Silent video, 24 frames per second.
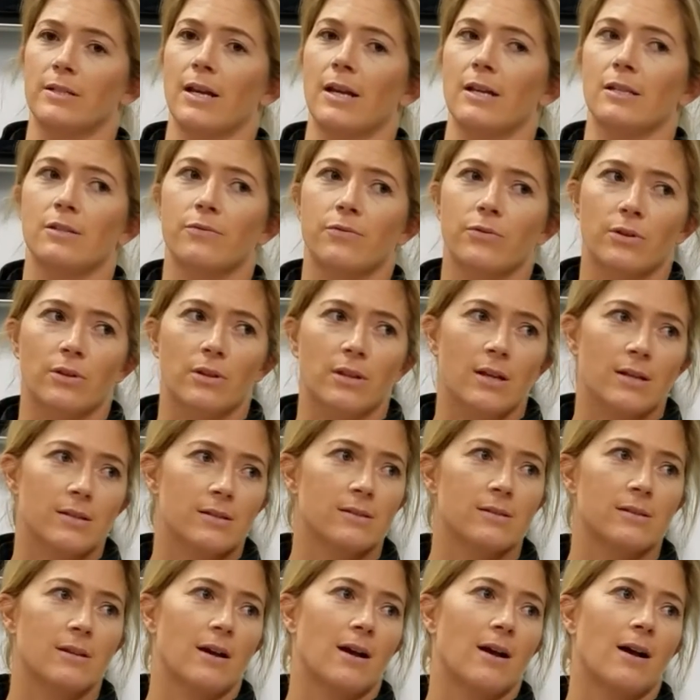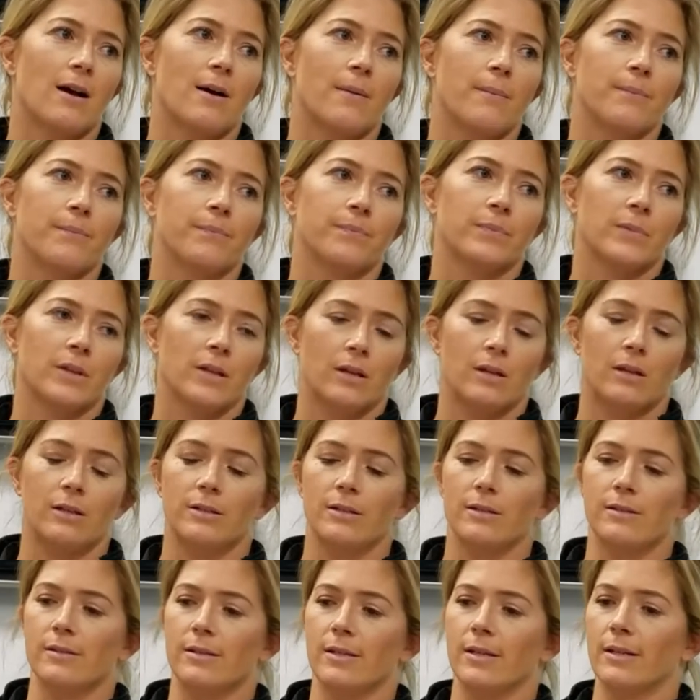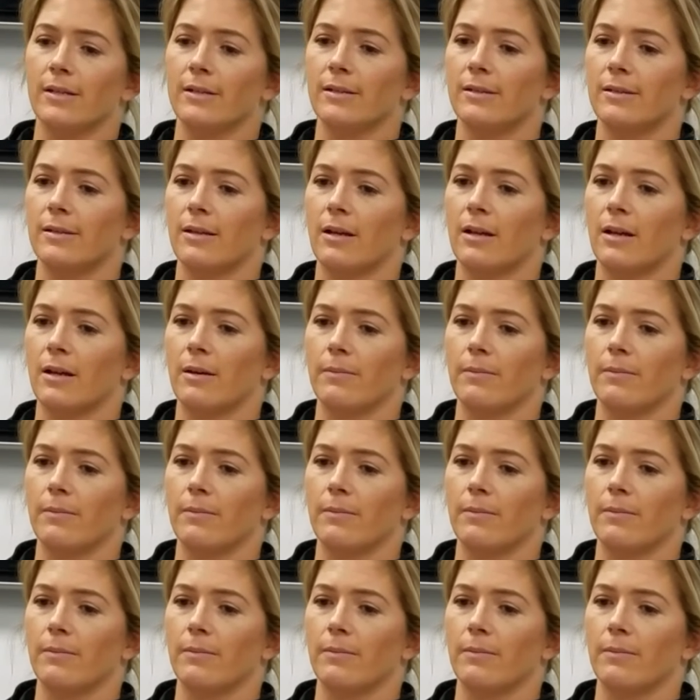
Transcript: test for this disease.